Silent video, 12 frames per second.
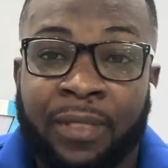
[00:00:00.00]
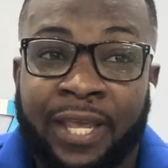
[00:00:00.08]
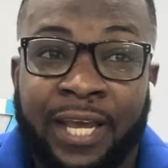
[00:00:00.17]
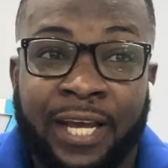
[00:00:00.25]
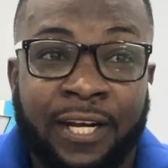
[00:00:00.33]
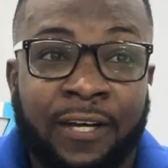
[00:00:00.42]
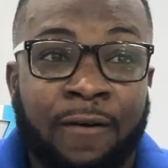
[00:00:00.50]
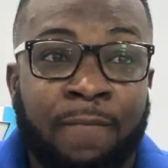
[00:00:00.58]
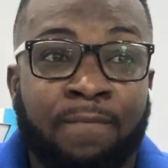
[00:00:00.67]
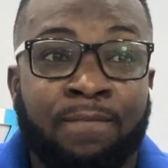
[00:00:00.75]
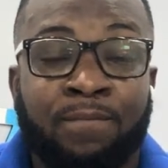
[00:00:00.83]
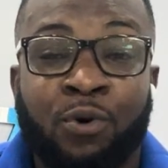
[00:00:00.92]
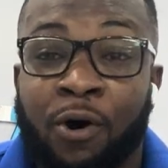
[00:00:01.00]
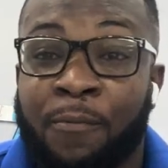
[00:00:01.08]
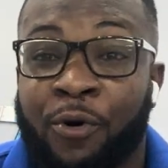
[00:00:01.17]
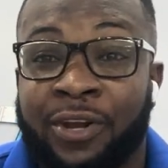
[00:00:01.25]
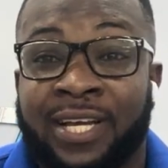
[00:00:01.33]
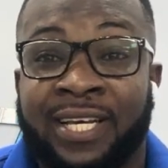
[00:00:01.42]
in
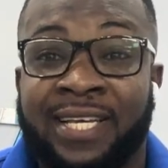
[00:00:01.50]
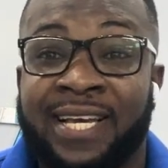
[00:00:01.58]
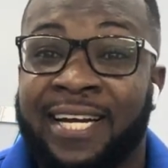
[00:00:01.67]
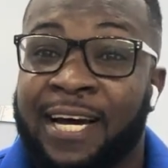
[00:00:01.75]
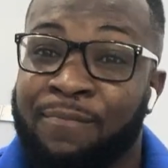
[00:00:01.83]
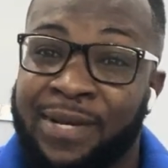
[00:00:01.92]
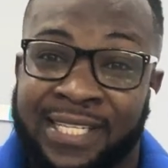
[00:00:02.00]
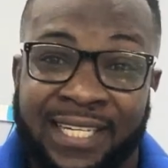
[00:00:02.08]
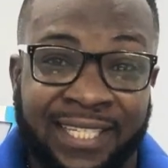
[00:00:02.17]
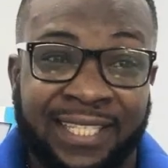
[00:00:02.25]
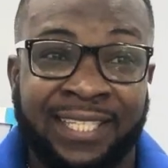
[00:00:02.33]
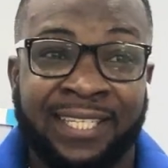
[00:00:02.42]
Portmore. You cannot miss it.